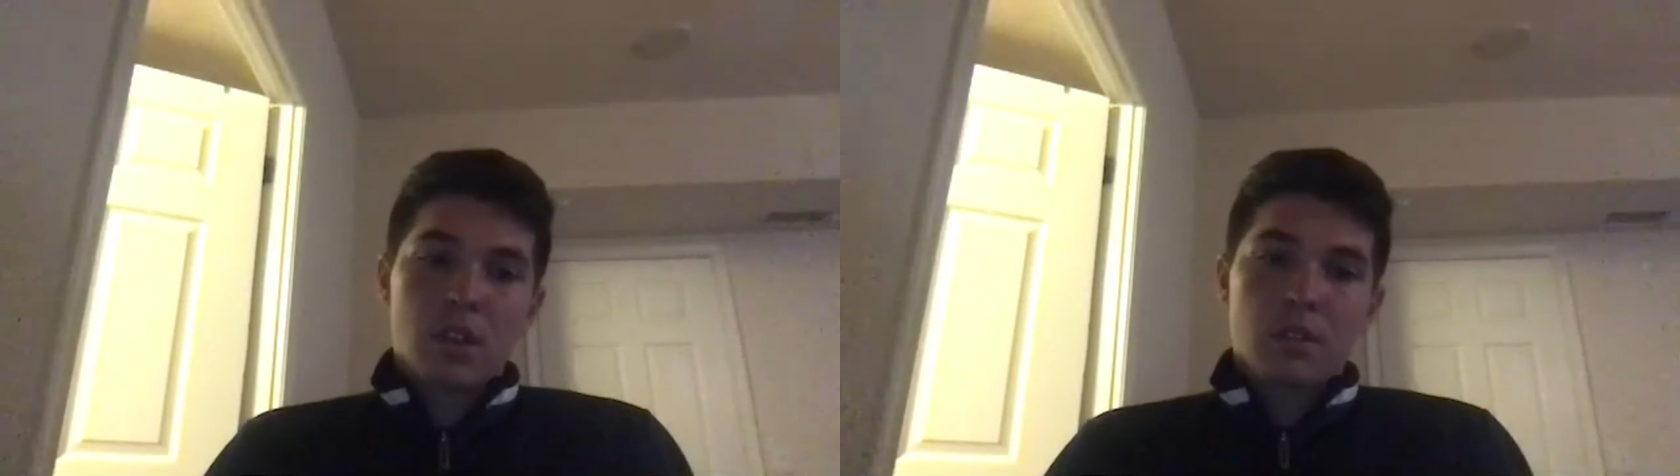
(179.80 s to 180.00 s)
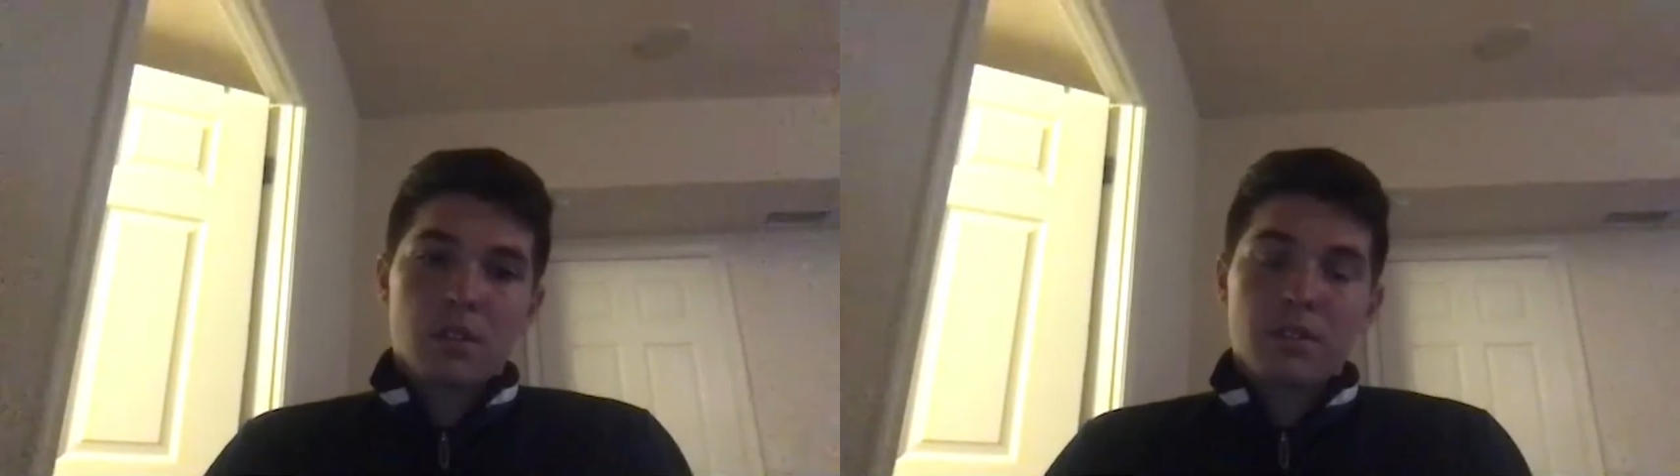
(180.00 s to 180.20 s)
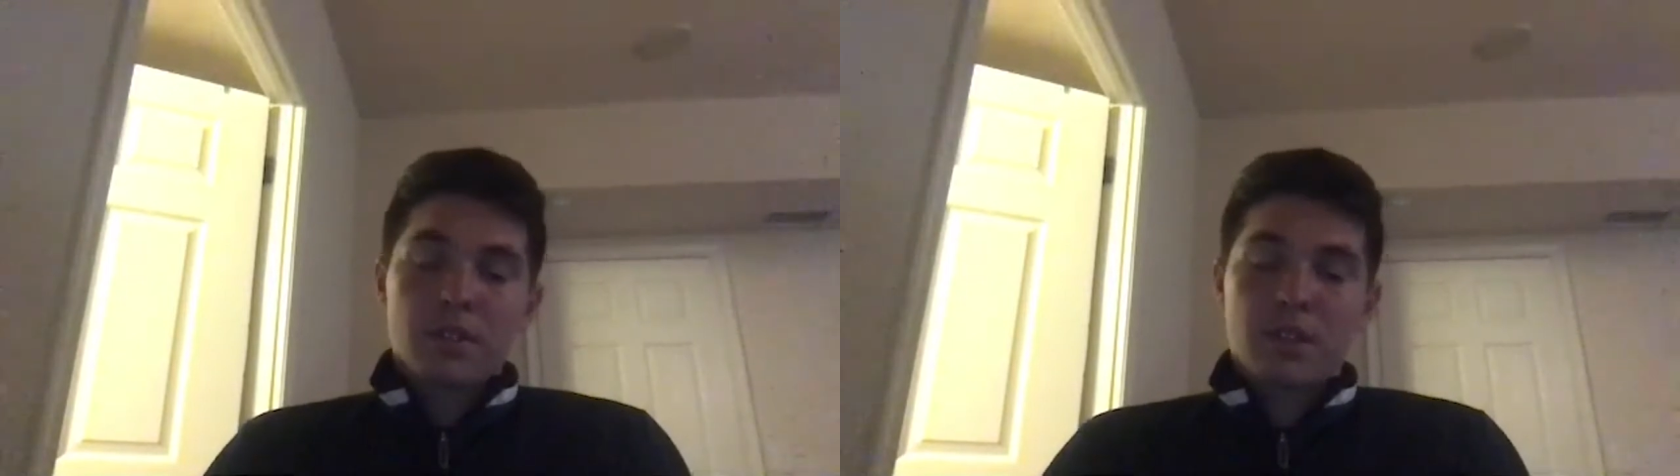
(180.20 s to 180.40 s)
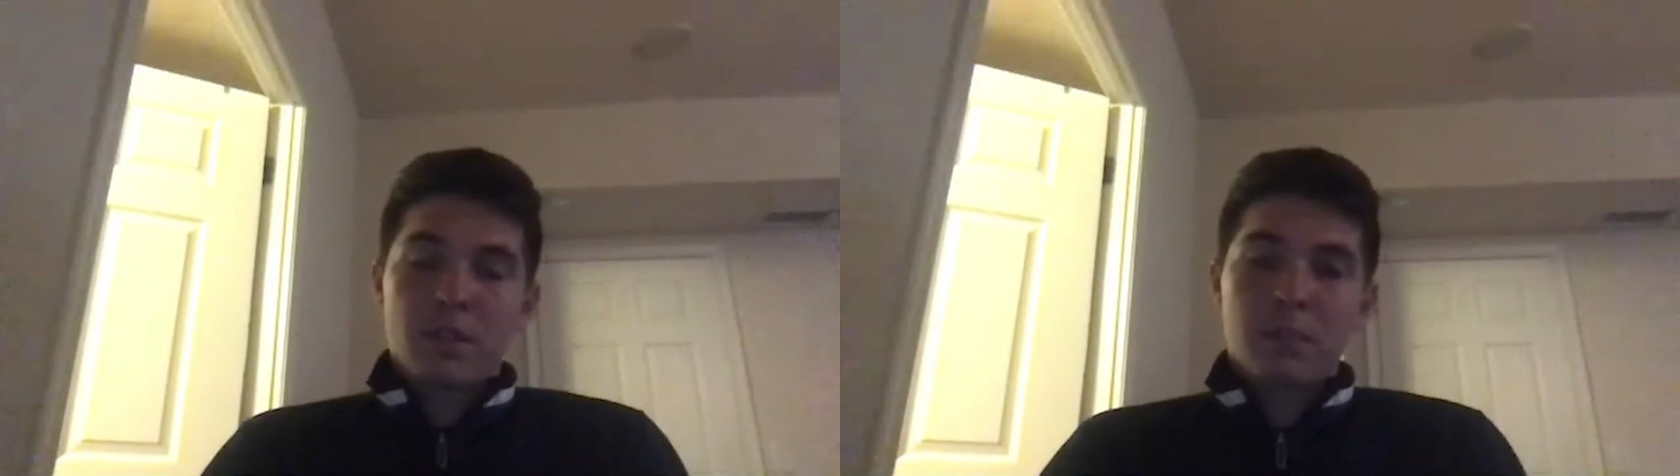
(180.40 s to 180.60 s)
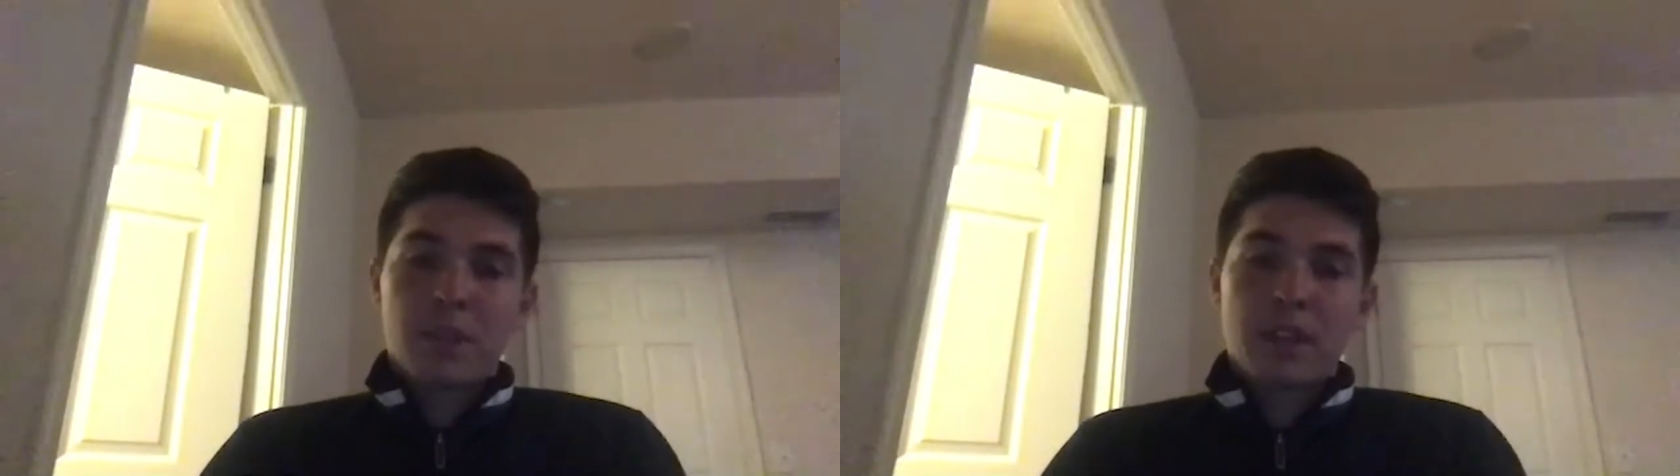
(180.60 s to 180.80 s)
when you first
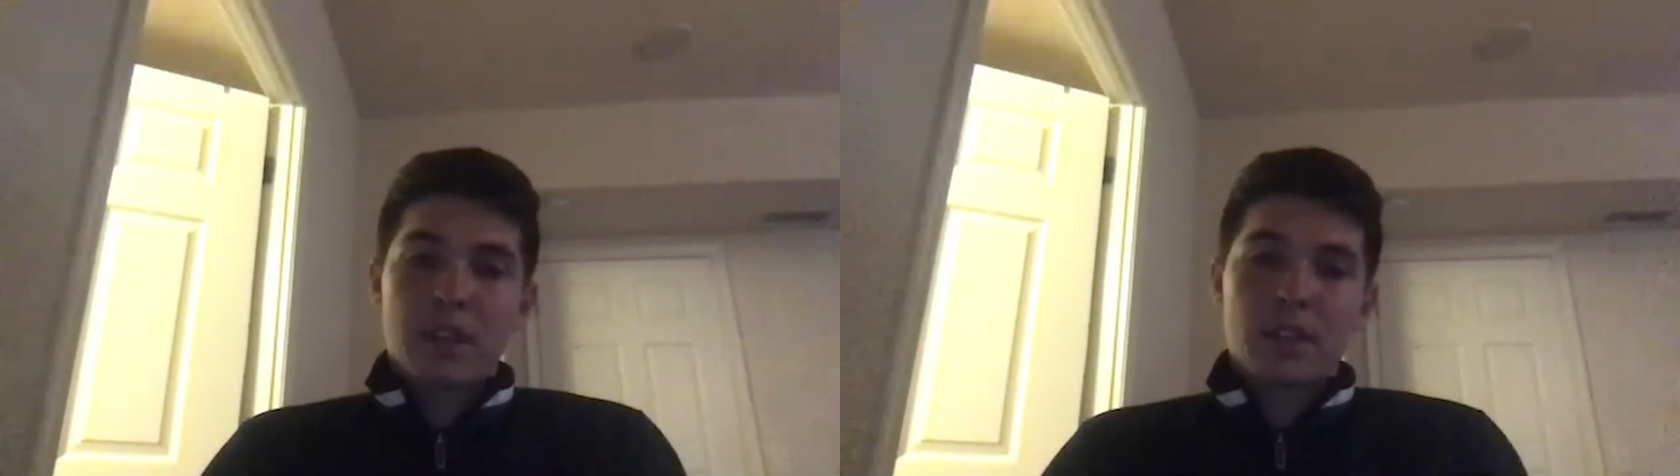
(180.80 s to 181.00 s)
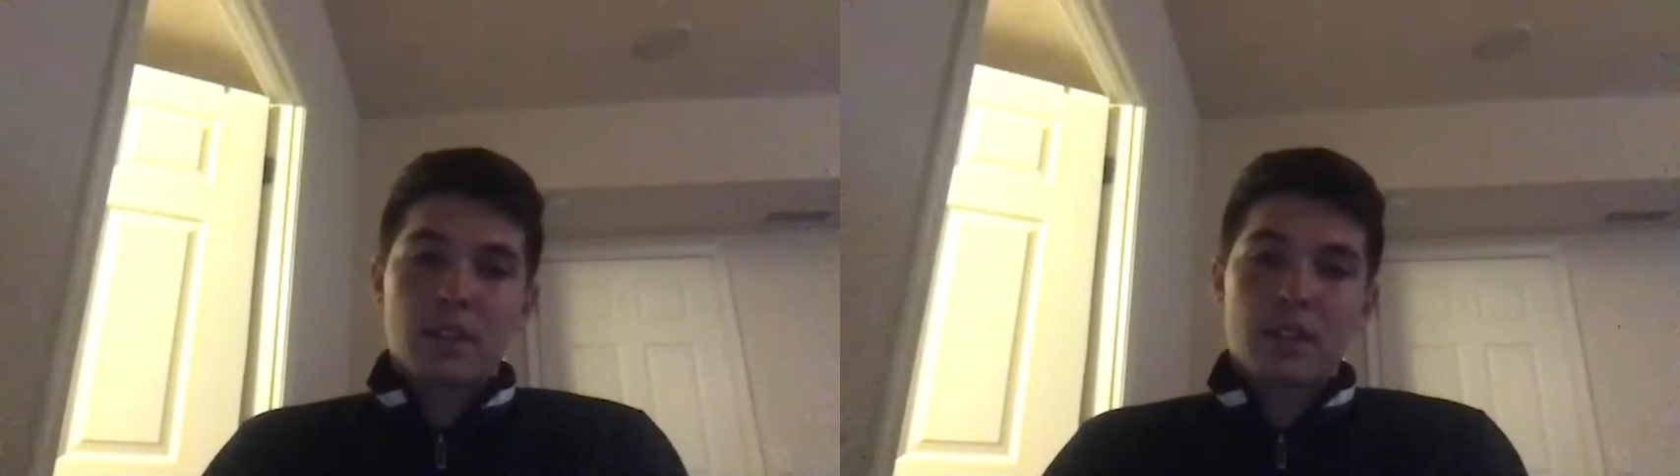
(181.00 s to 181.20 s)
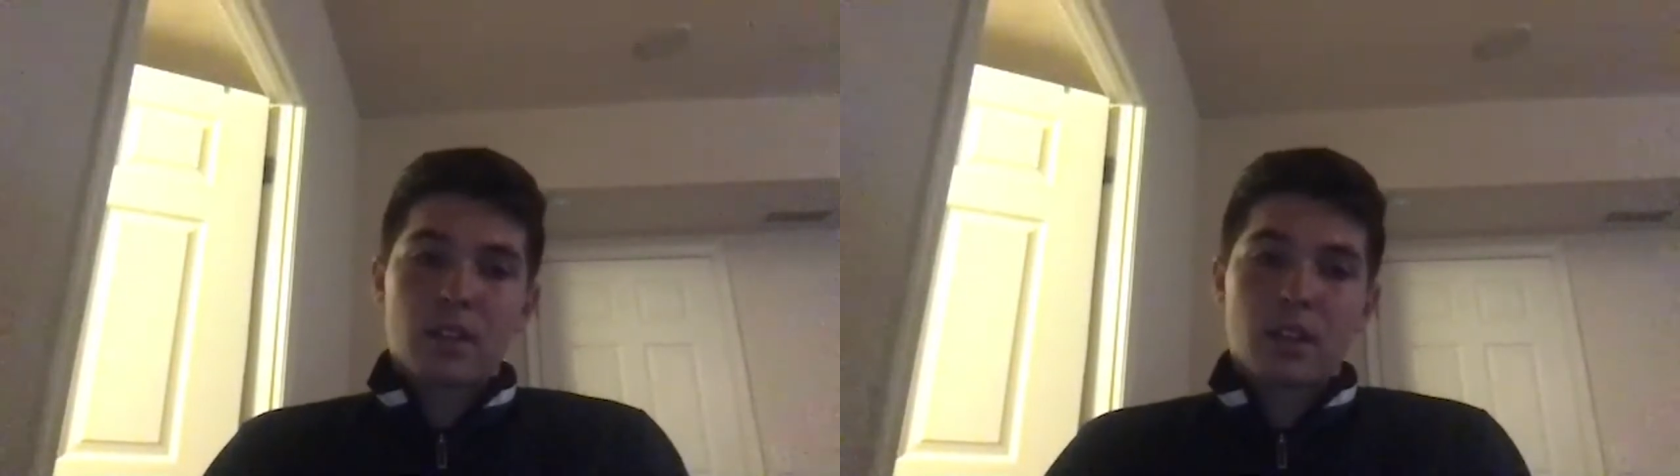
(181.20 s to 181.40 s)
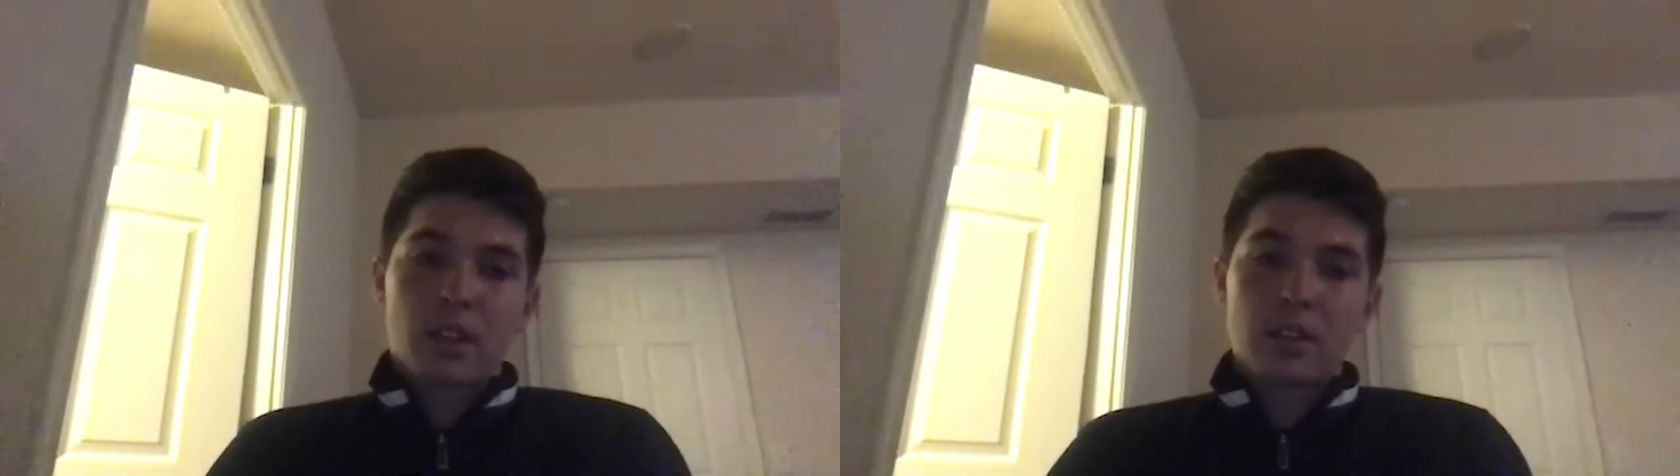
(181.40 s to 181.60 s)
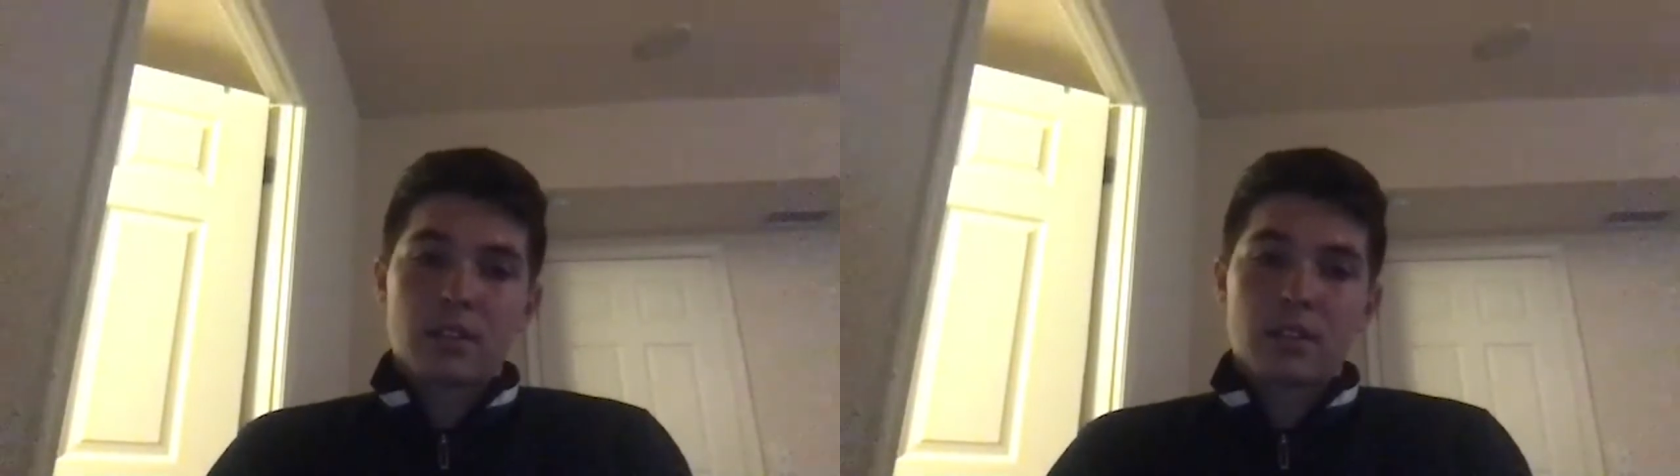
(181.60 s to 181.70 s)
come back, uh,